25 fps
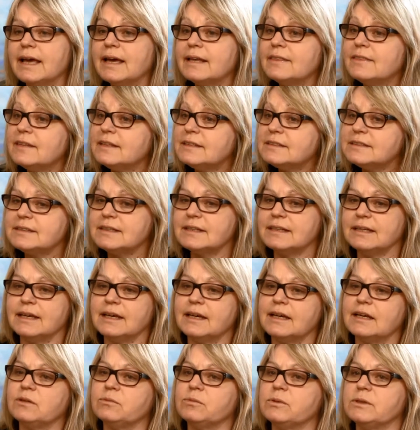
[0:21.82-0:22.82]
and this
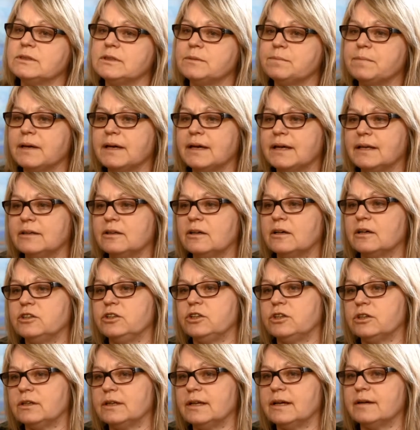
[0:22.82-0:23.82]
again will depend on
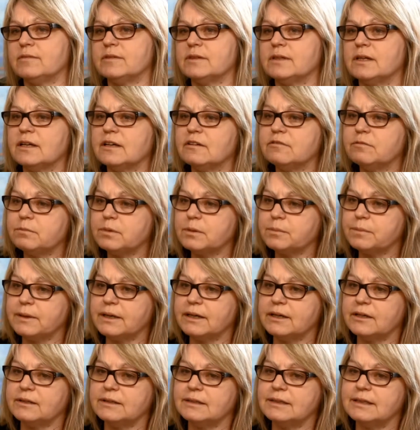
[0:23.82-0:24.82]
your level of
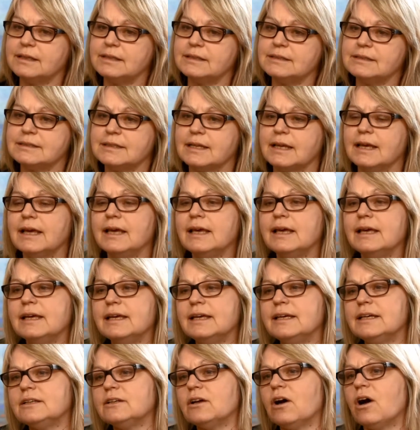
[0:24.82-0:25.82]
preparedness.
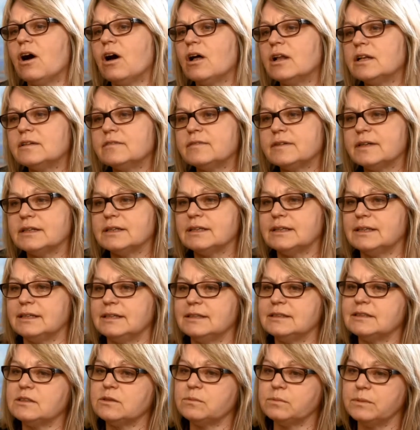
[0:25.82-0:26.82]
In all of our
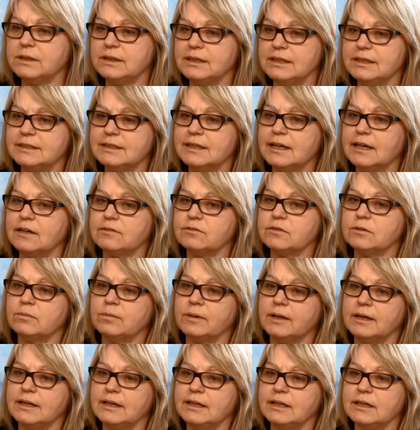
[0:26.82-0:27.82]
kits, we need to have a
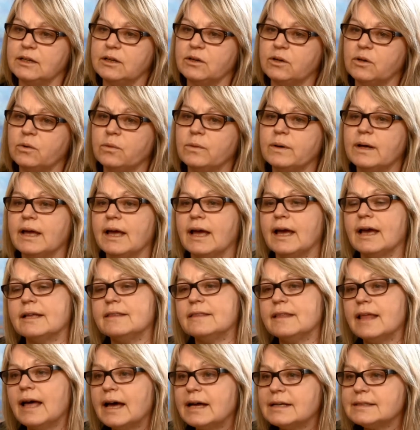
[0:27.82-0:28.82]
radio,
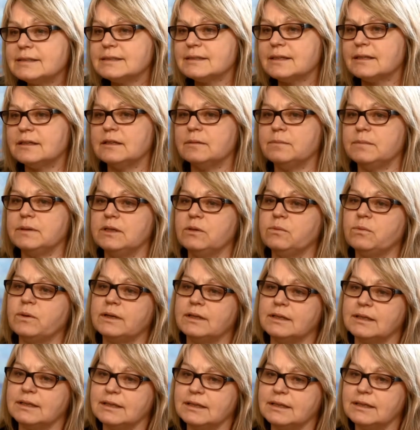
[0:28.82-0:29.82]
and that's going to be one
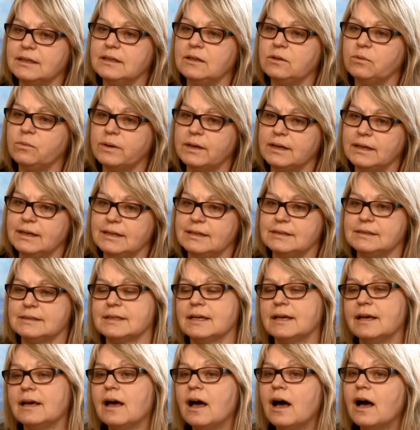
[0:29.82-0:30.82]
of the key ways
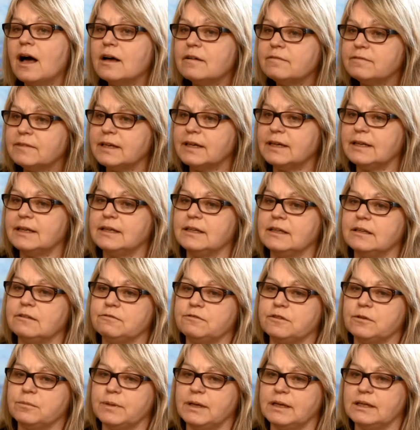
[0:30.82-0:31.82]
of getting
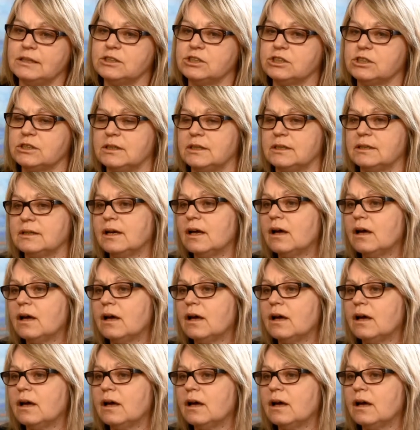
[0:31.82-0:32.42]
information.